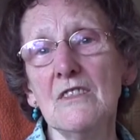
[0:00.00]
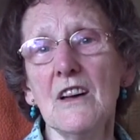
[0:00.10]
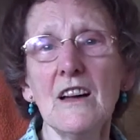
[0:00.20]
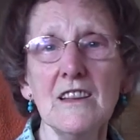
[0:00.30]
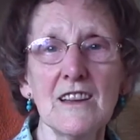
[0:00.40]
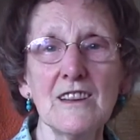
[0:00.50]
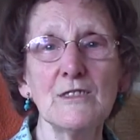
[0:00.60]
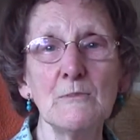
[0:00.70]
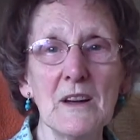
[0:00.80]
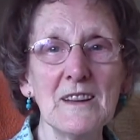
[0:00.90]
that I had
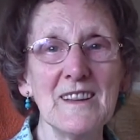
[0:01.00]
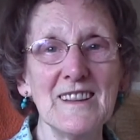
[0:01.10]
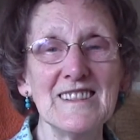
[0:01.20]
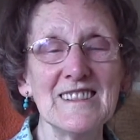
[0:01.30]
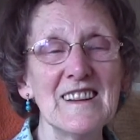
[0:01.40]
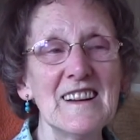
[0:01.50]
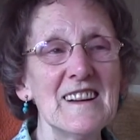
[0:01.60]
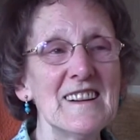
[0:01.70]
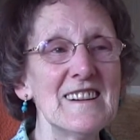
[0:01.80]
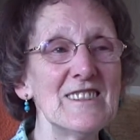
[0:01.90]
had in my head,
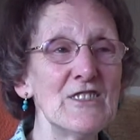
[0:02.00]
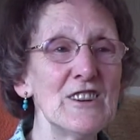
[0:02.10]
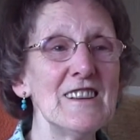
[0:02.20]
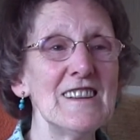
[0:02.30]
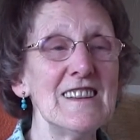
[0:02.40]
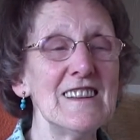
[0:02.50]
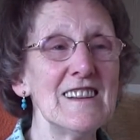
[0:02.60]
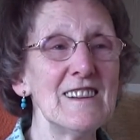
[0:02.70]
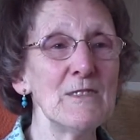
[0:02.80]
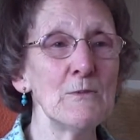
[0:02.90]
and really